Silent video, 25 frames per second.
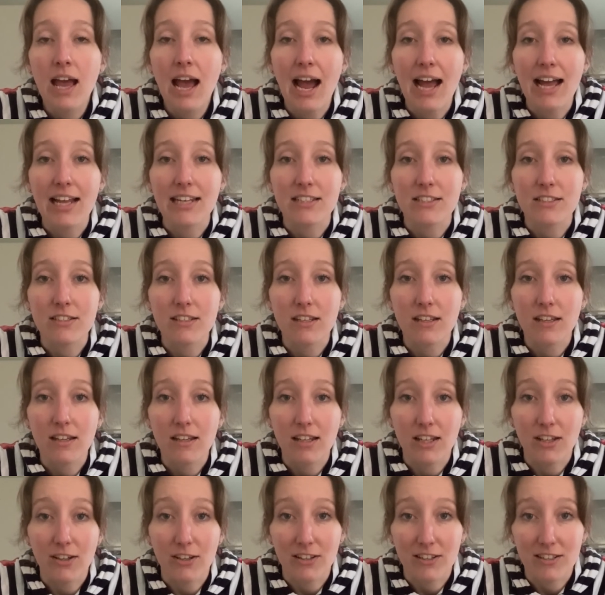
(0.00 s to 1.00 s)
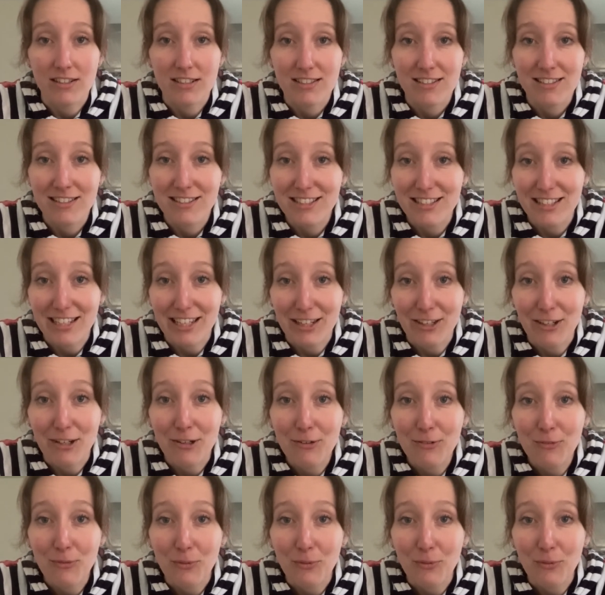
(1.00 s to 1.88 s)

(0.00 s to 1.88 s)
And you can see